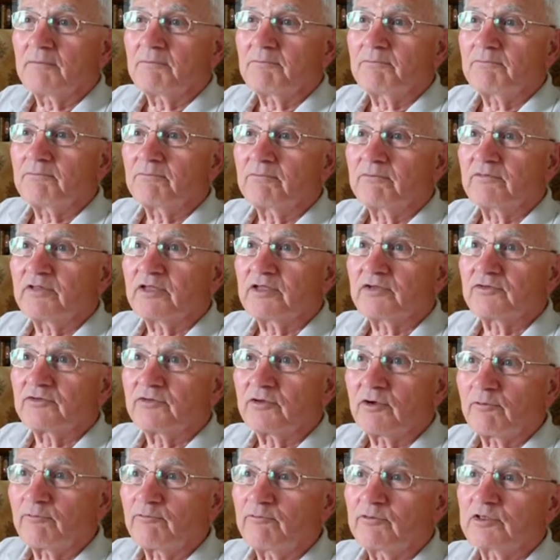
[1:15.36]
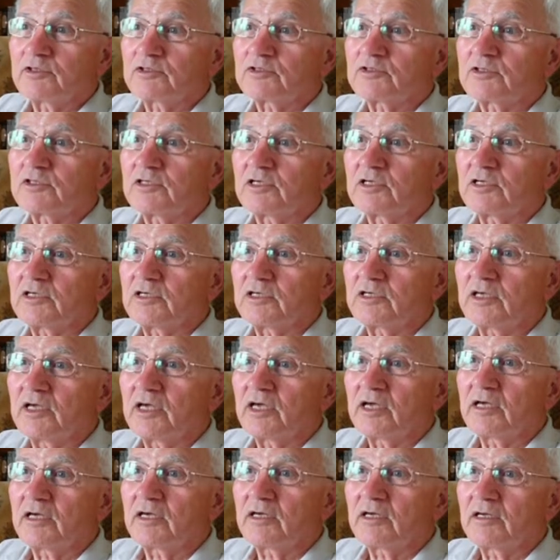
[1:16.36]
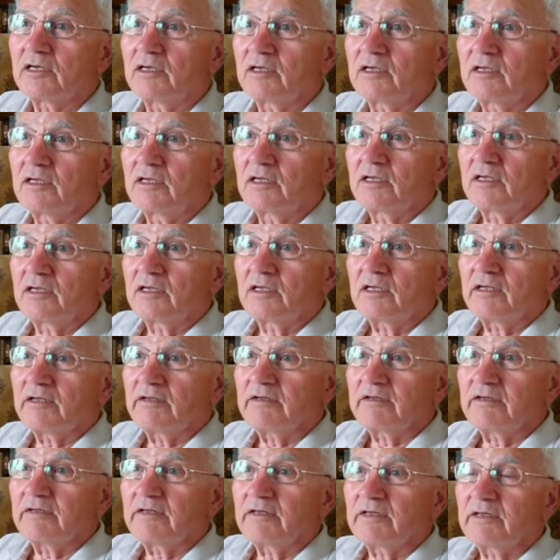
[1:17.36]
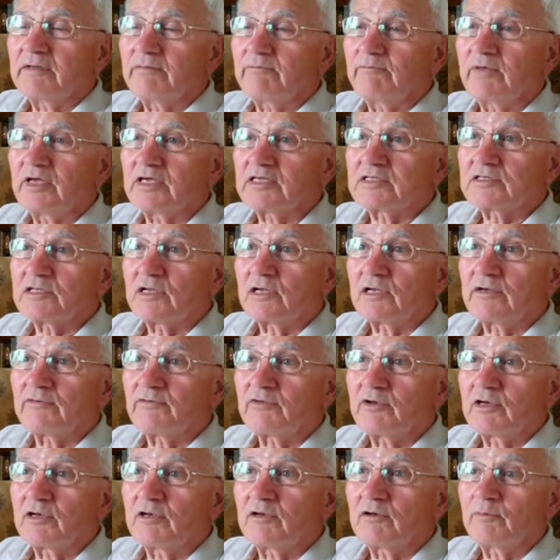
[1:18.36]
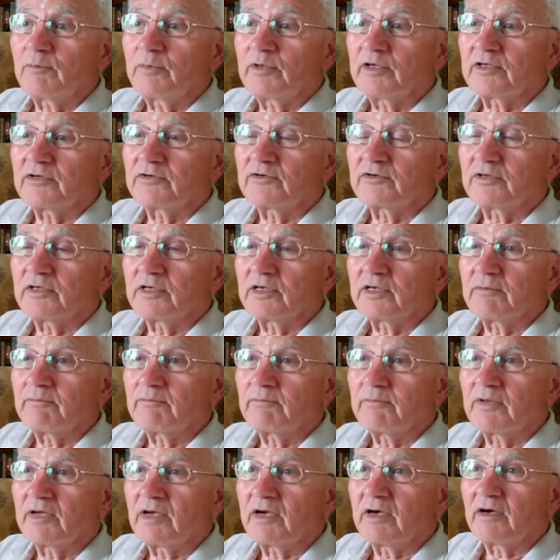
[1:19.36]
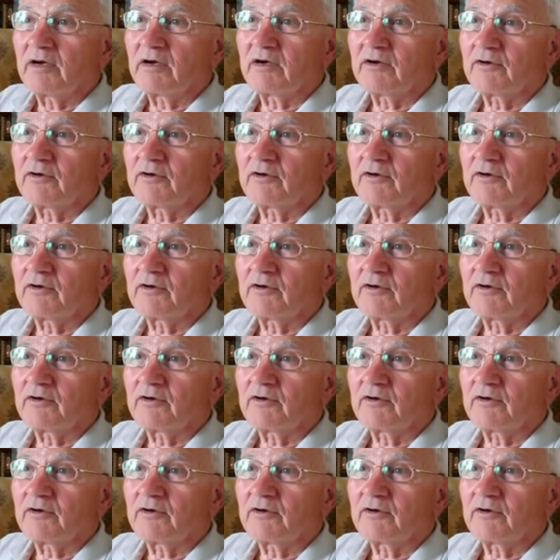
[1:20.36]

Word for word: um, this obviously uh, makes life a little bit uh,